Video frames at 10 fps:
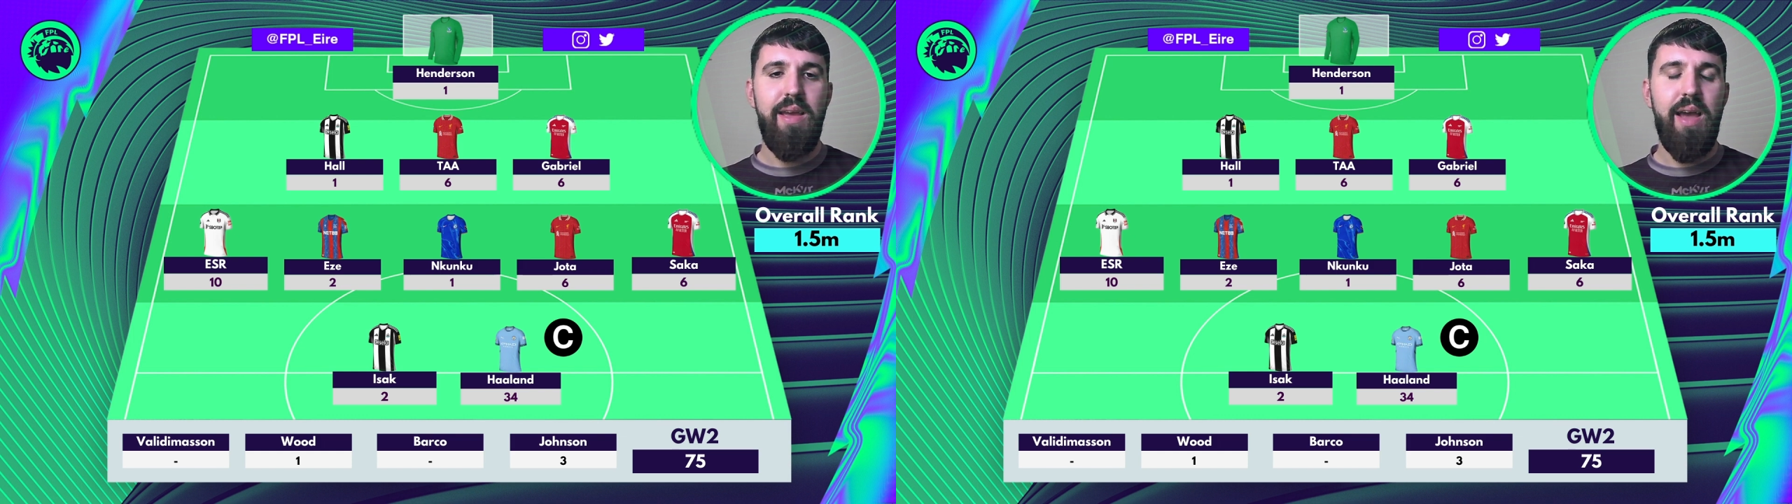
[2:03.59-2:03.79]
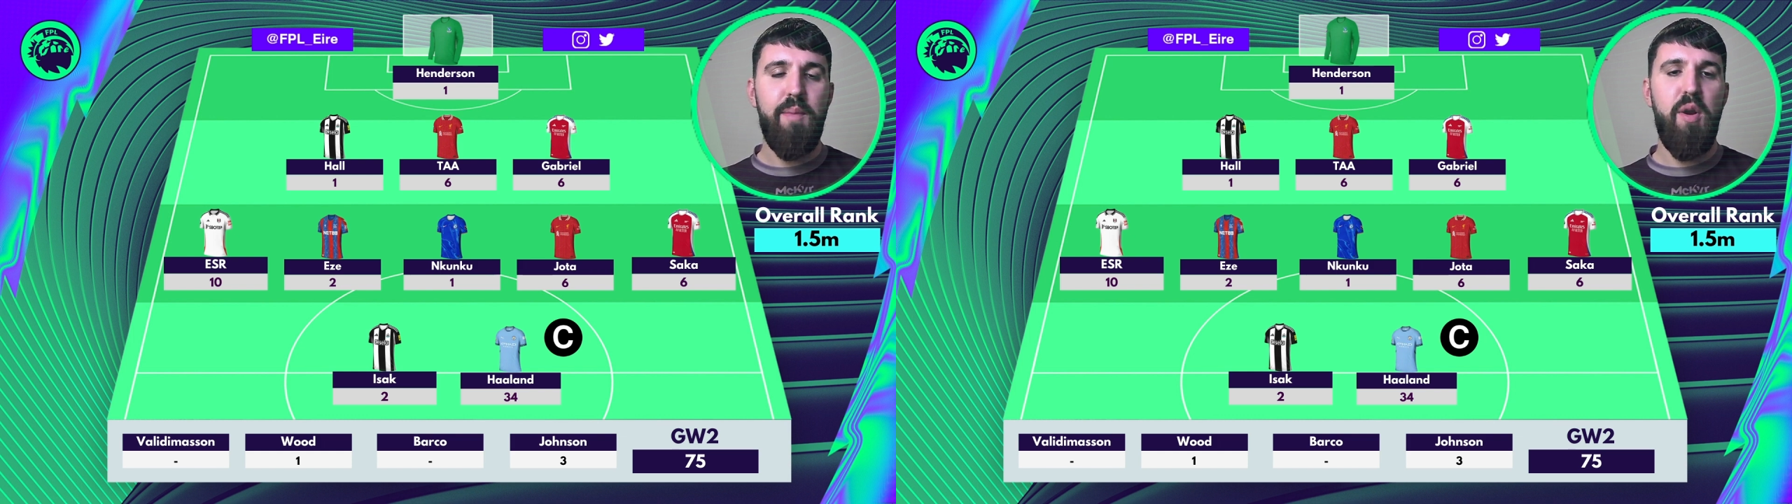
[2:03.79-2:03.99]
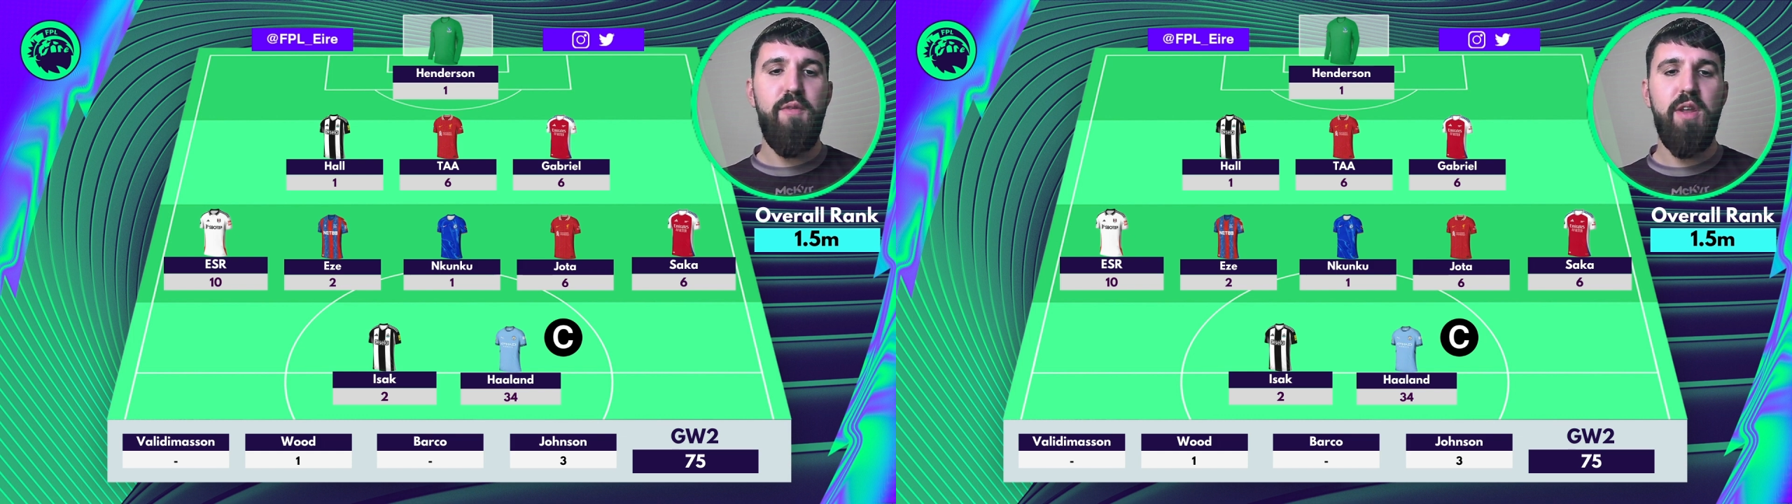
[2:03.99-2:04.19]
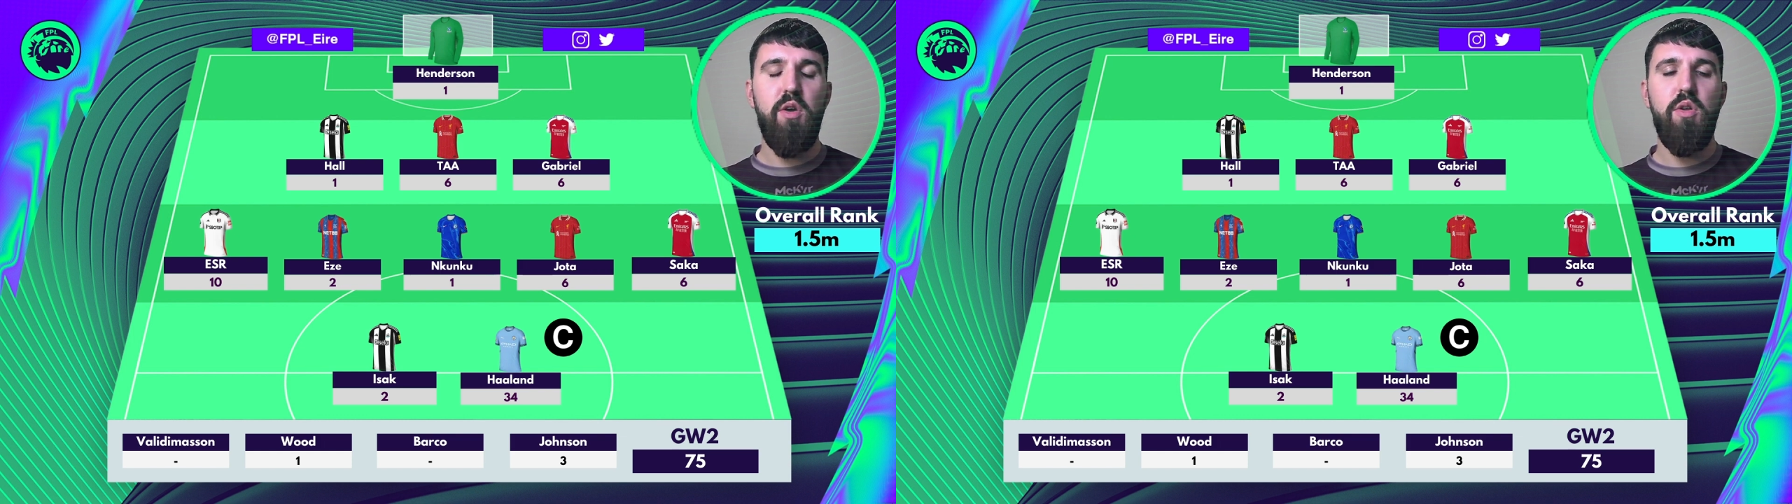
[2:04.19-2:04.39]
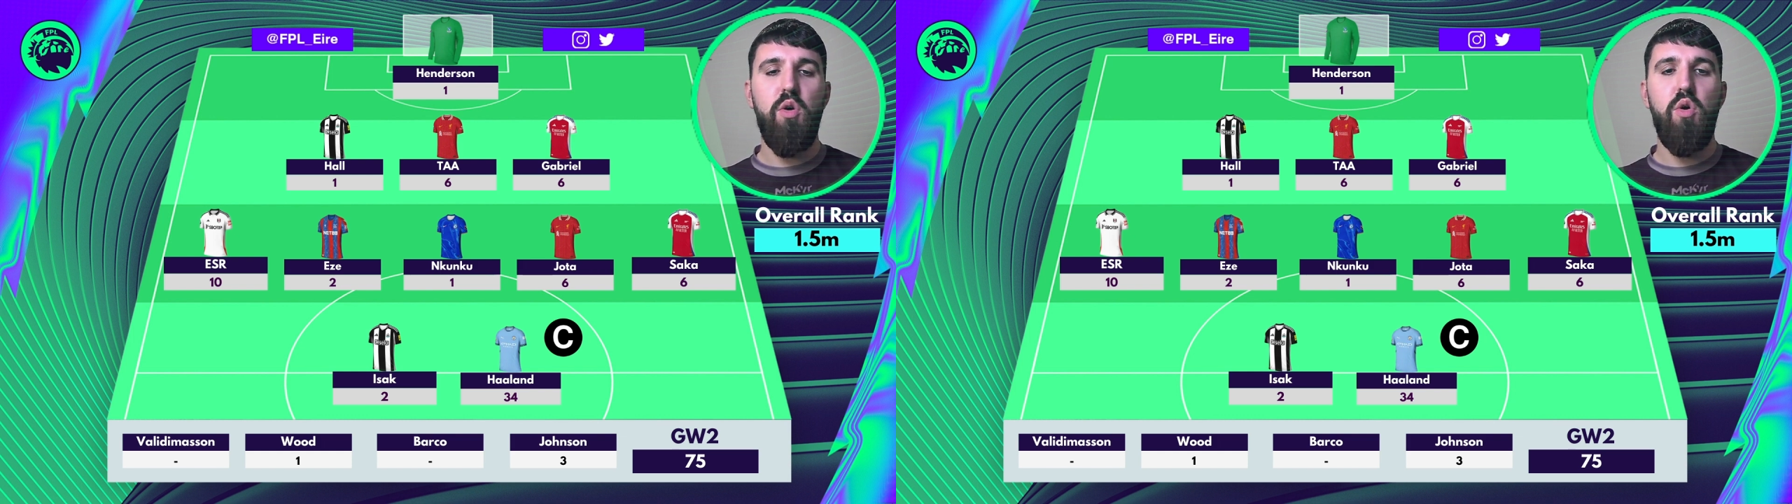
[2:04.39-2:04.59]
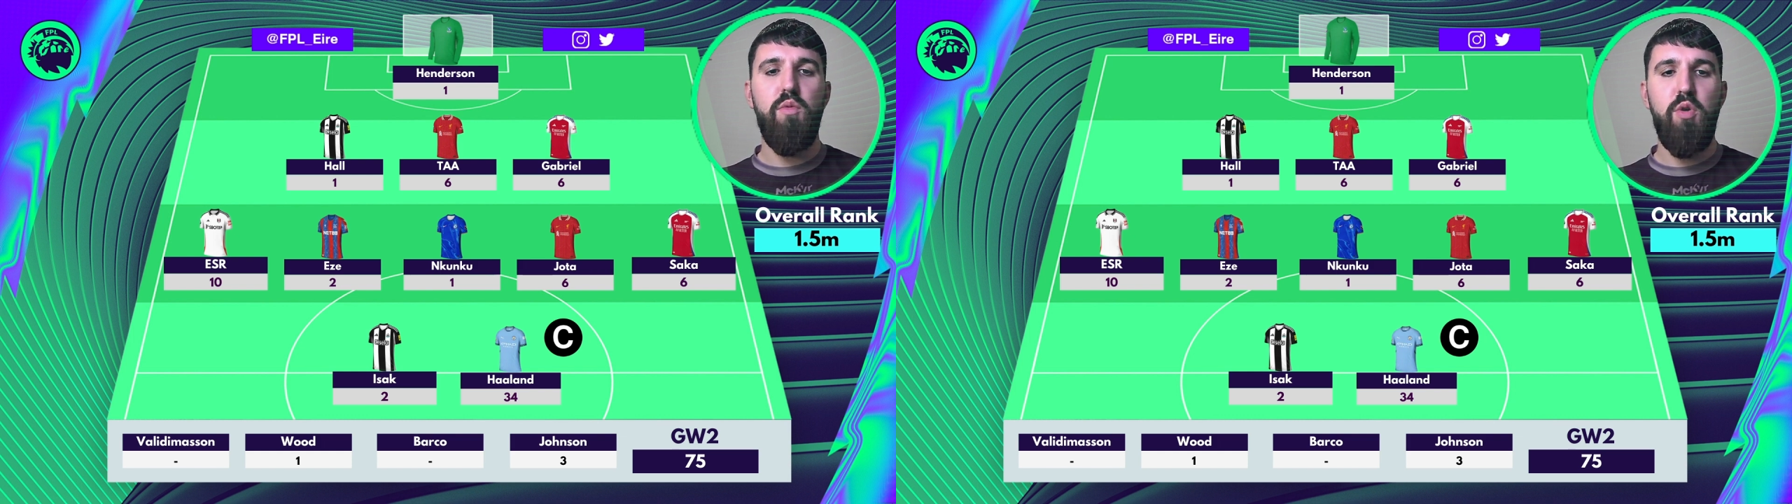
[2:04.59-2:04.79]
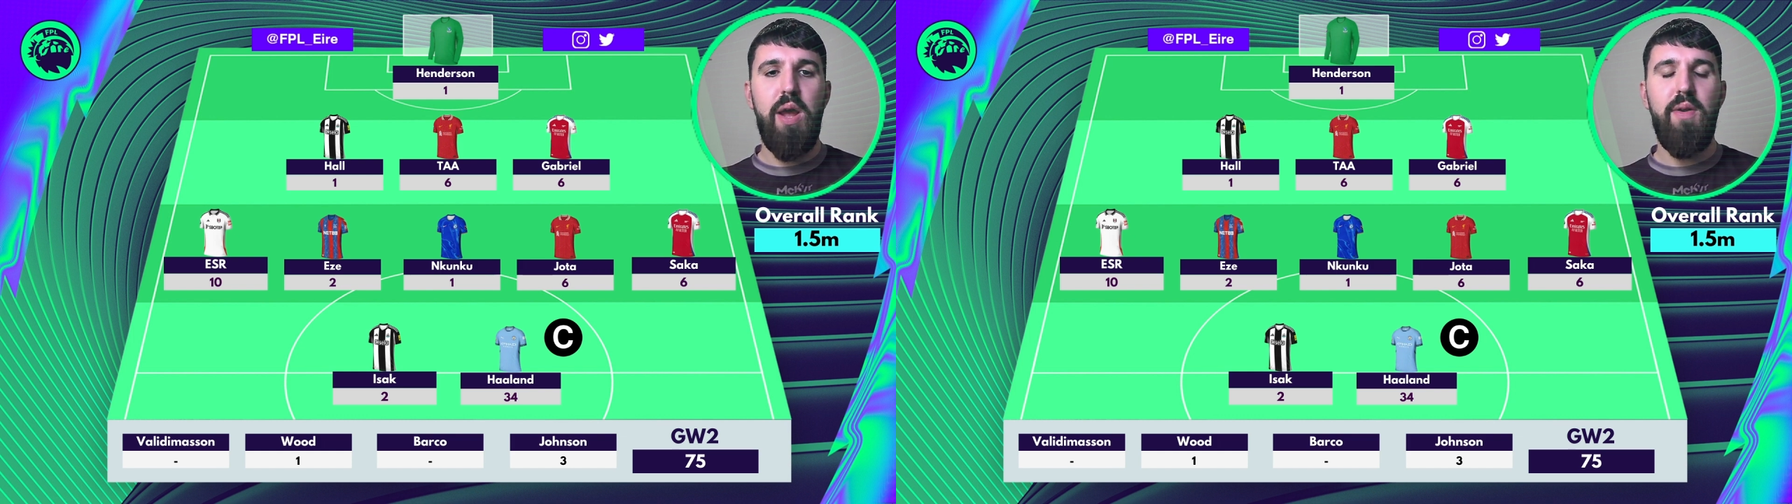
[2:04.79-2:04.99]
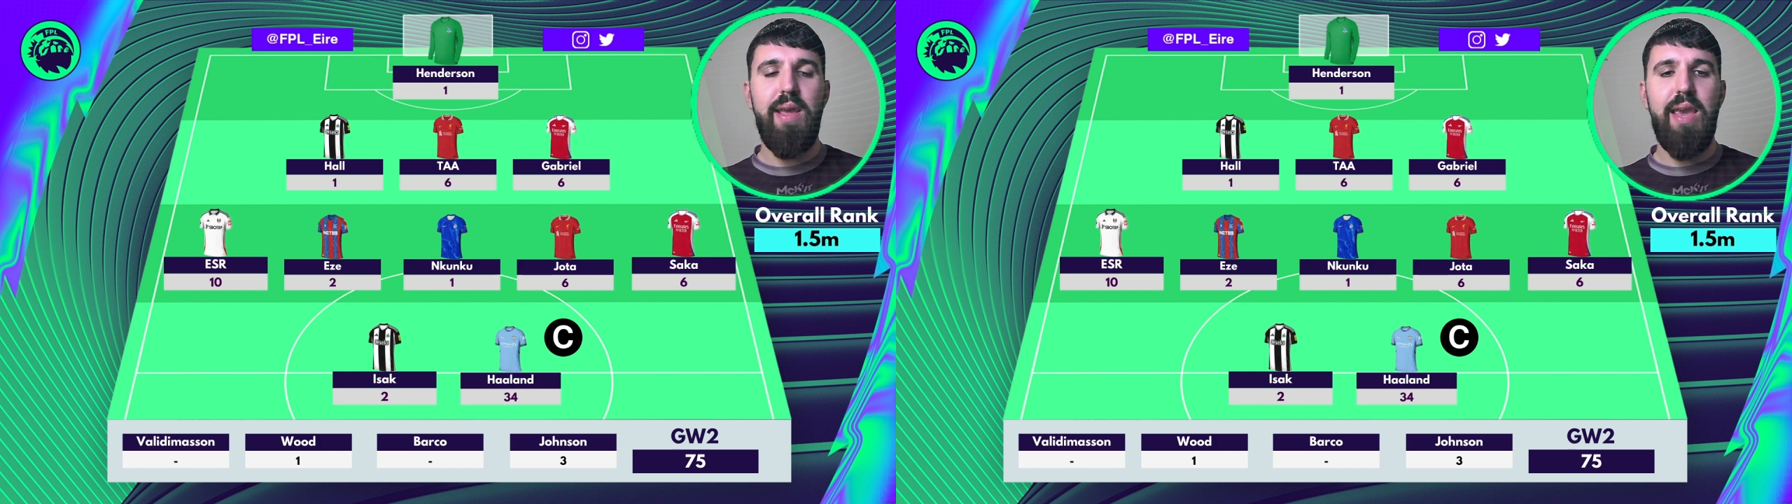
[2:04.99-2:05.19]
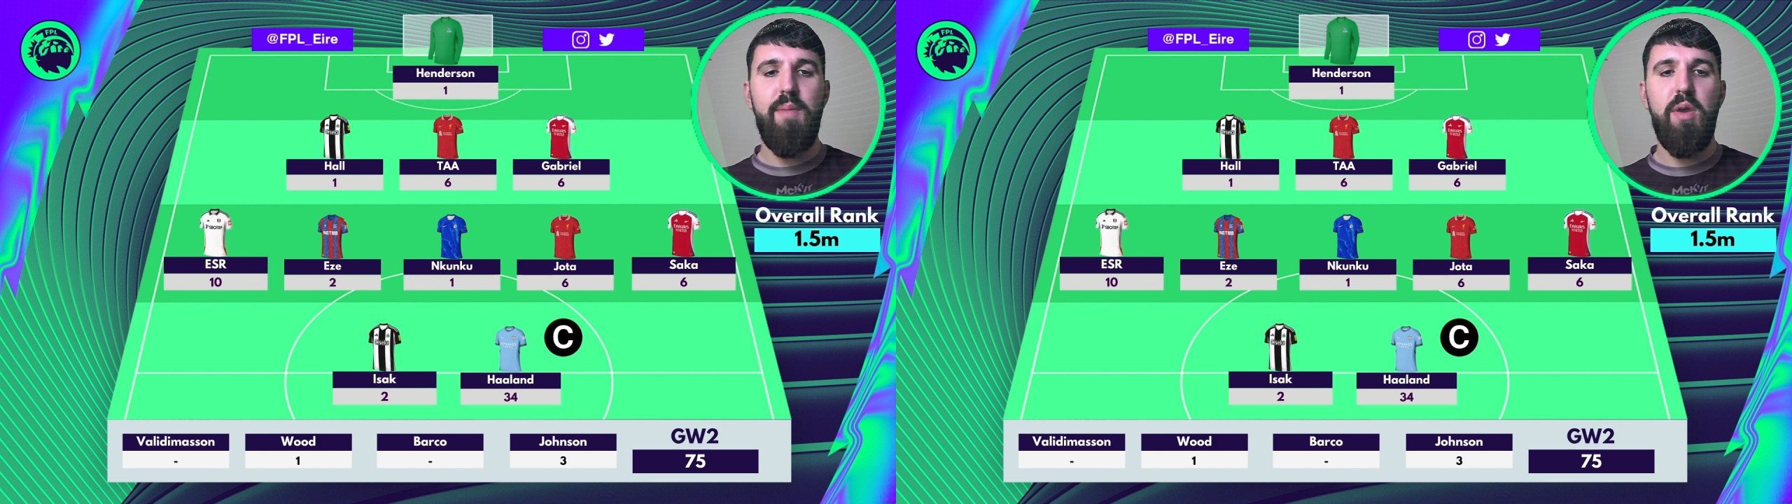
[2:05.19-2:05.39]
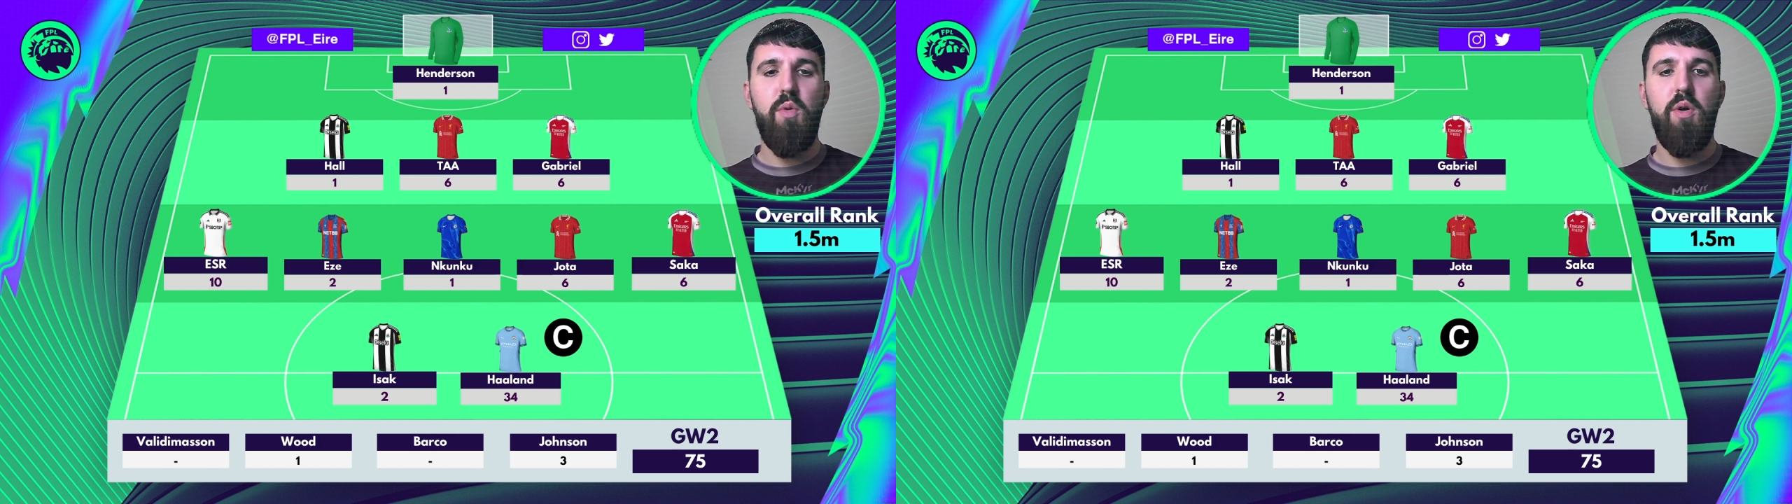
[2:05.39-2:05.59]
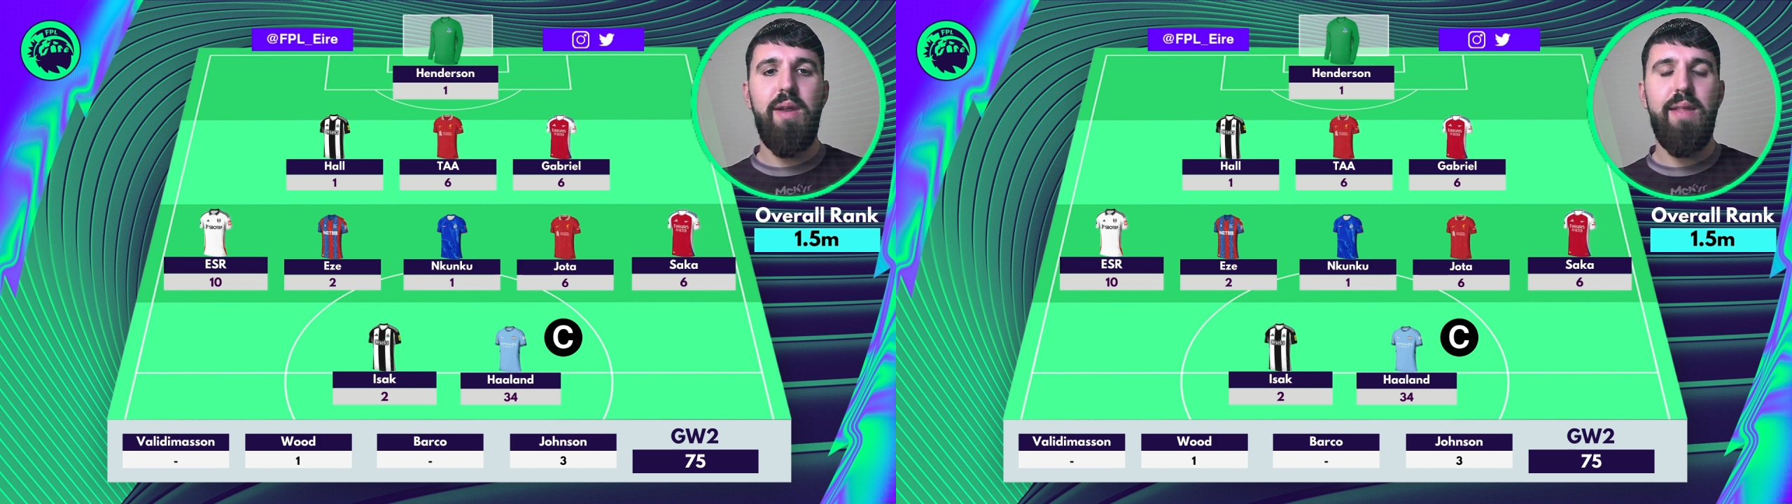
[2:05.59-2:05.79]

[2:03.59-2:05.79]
Had a perfectly good goal ruled out in Game Week 1,